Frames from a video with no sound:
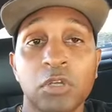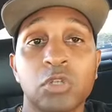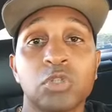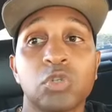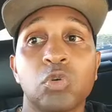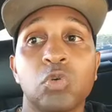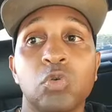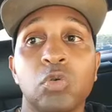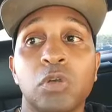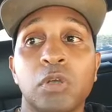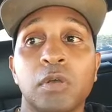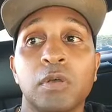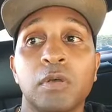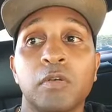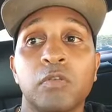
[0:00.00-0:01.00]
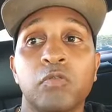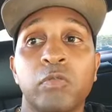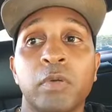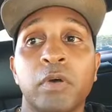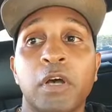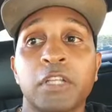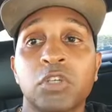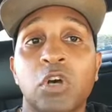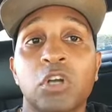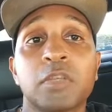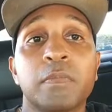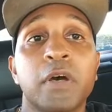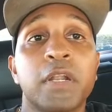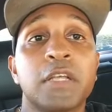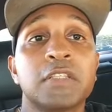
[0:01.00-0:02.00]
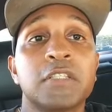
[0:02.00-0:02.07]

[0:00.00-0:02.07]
So remember I talked about,